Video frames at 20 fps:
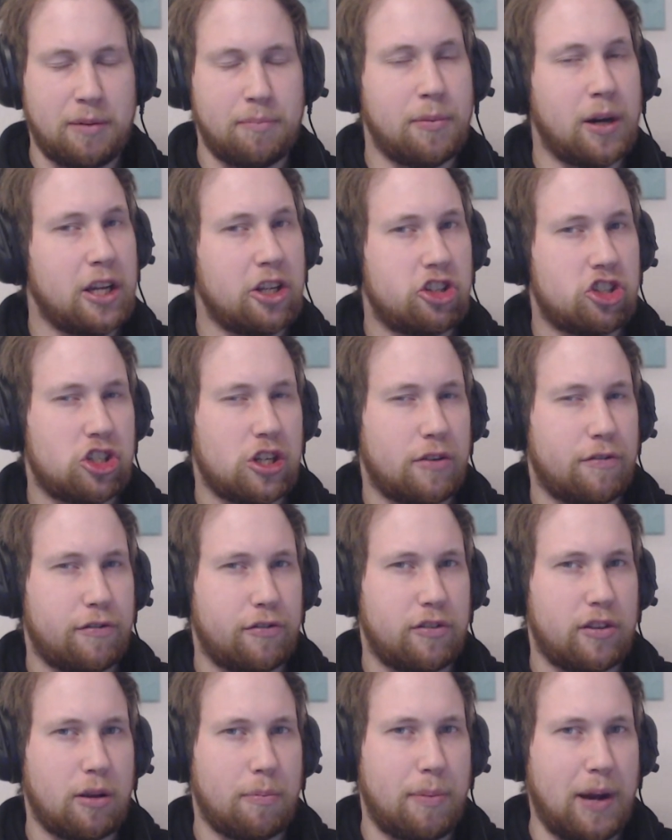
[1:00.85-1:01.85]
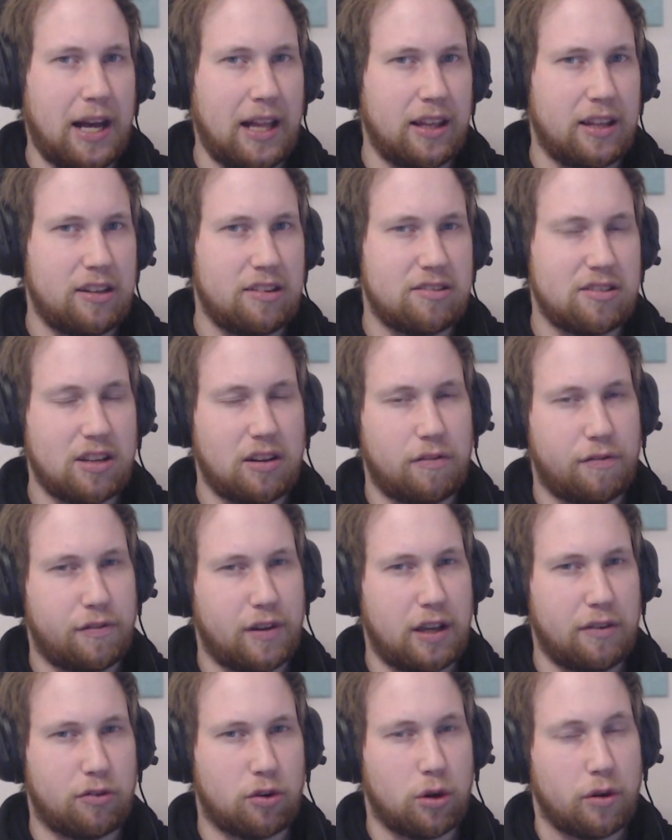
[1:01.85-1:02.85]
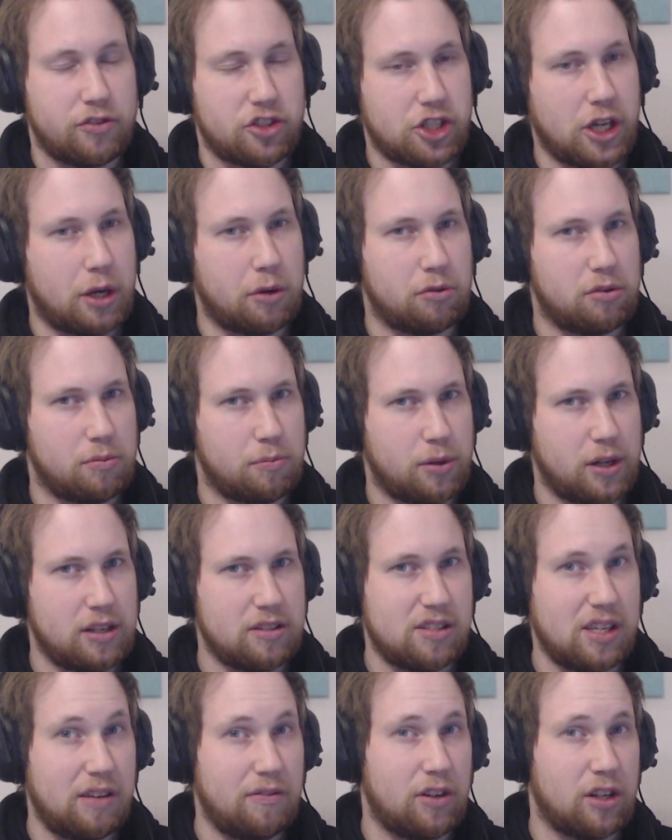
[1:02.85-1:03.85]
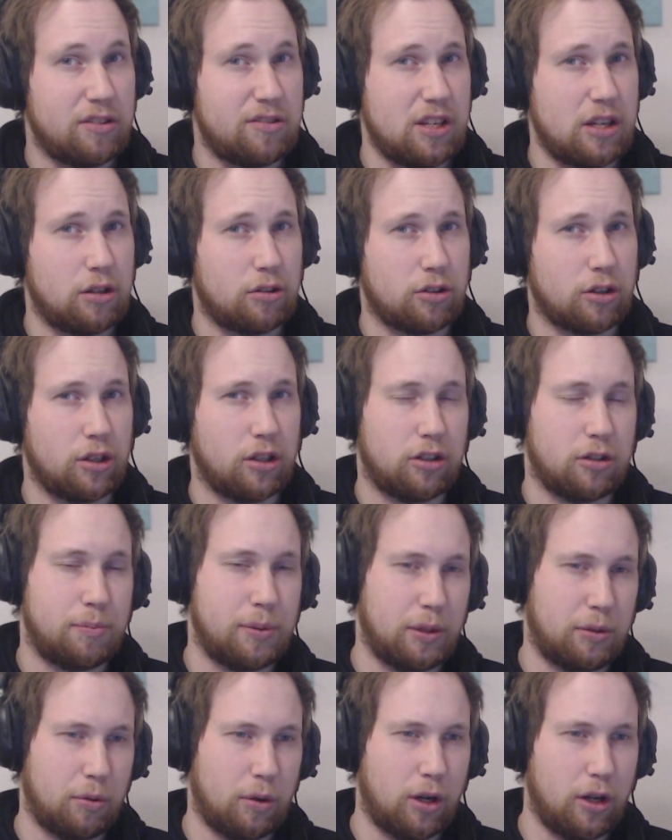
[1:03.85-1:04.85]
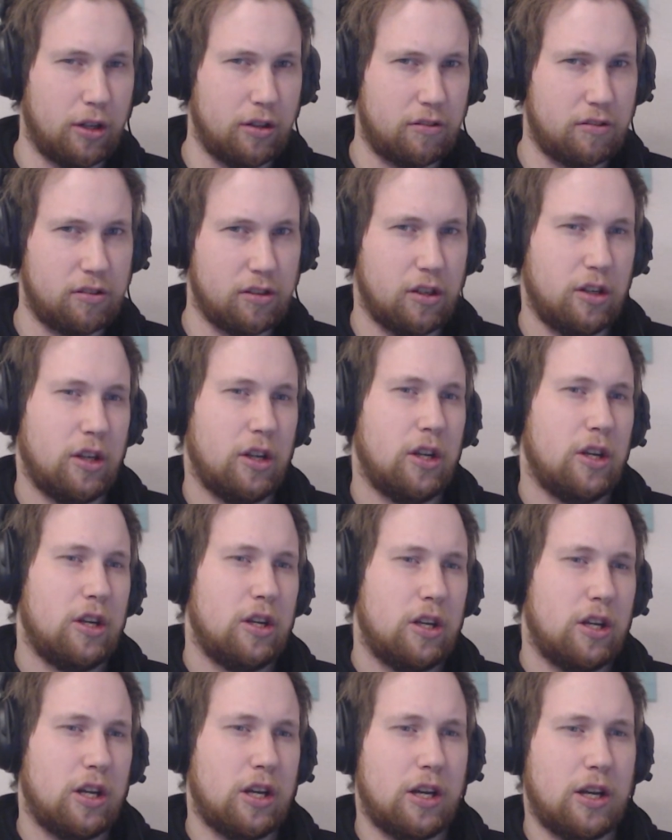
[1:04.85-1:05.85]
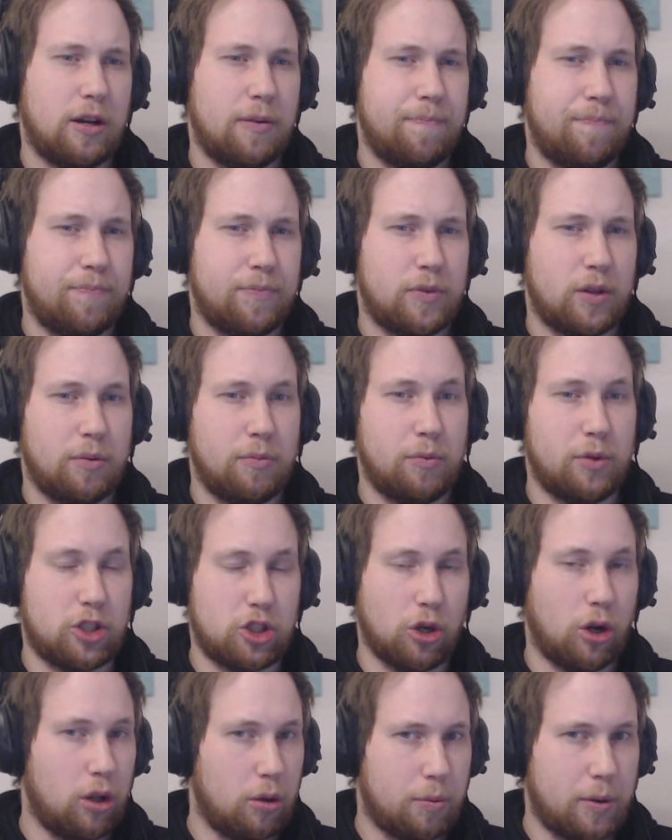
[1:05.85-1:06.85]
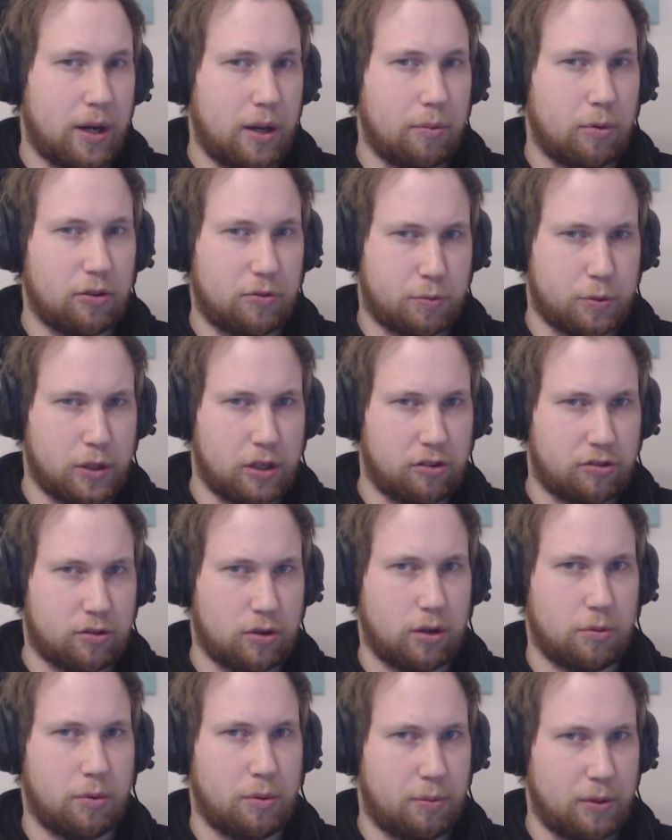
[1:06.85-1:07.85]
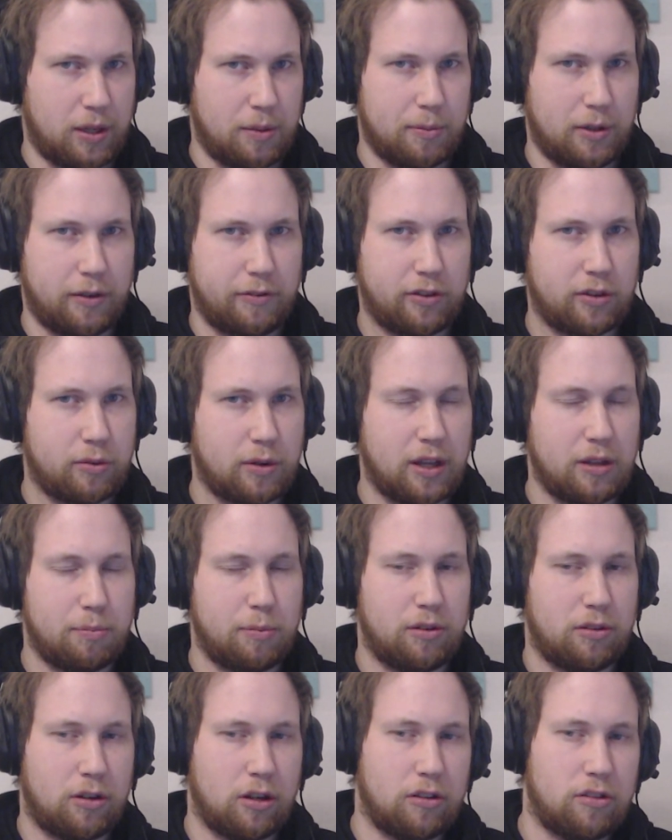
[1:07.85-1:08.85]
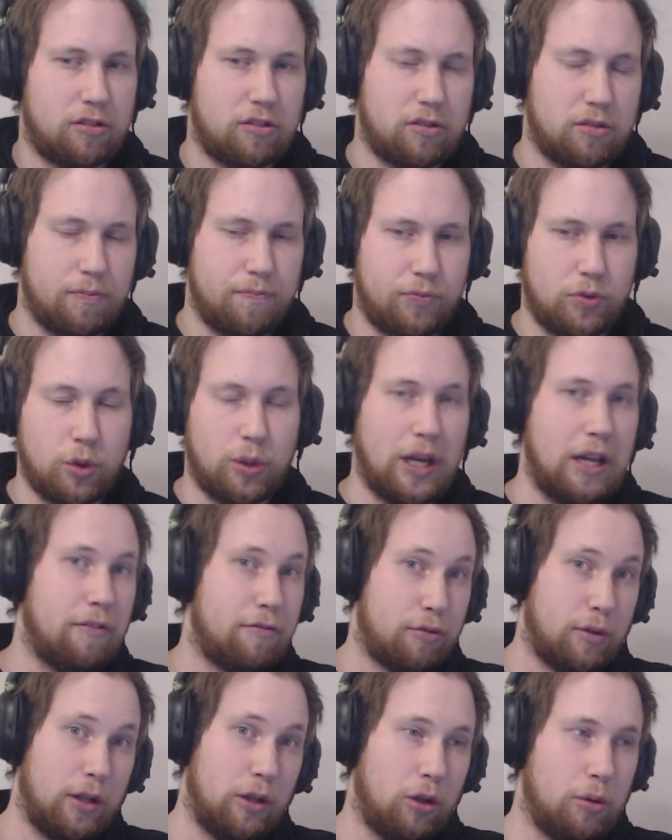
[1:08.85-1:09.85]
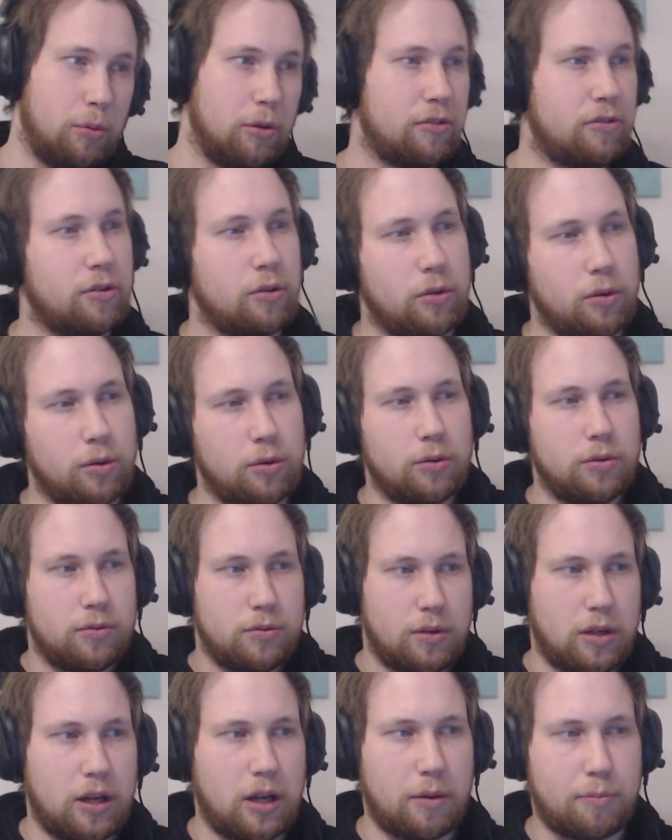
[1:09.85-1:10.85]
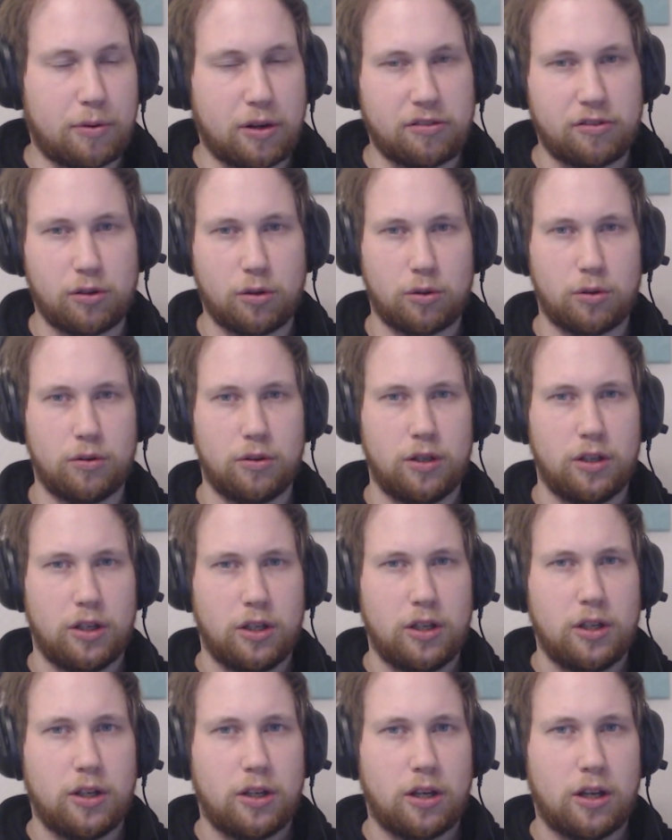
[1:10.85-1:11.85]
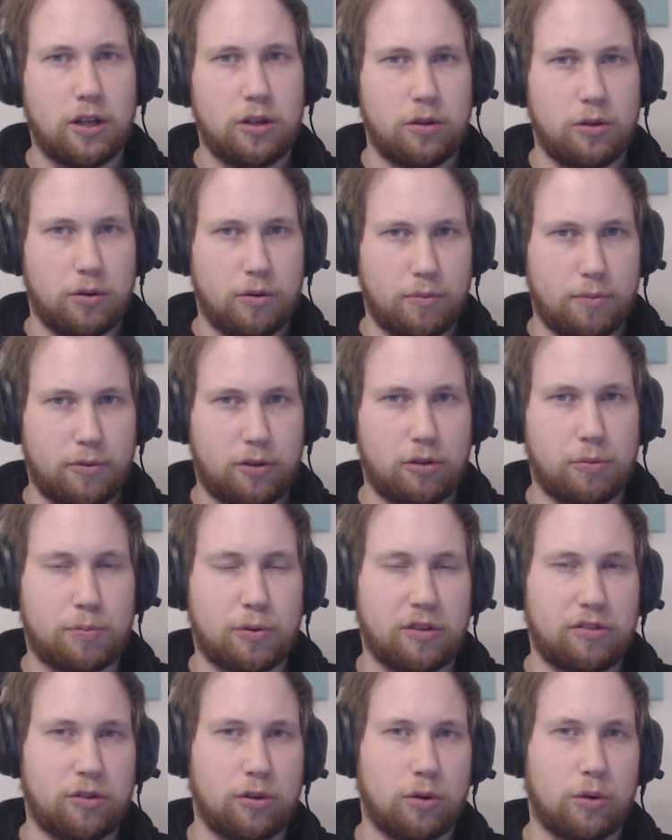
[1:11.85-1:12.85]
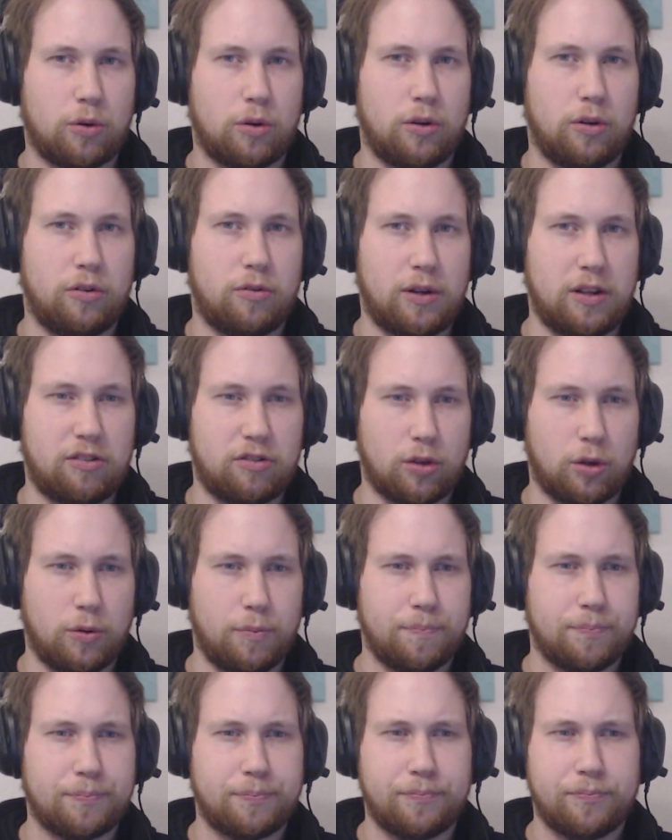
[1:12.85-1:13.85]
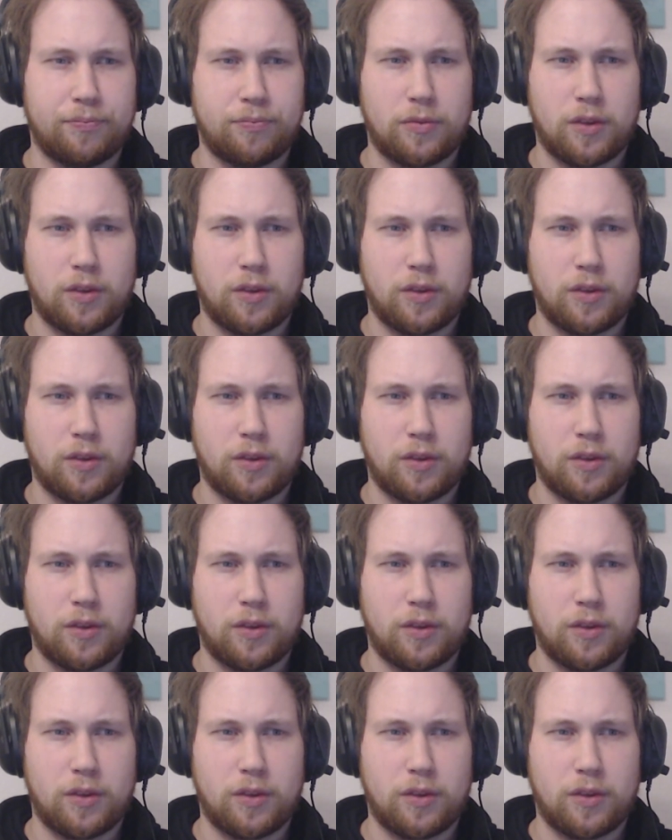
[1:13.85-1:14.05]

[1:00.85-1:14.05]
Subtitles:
It might shift the balance in favor of Shadow's Embrace, even on single target compared to Haunt, which already was pretty strong when playing Malefic Wrath because you gain free globals to press your Drain Soul.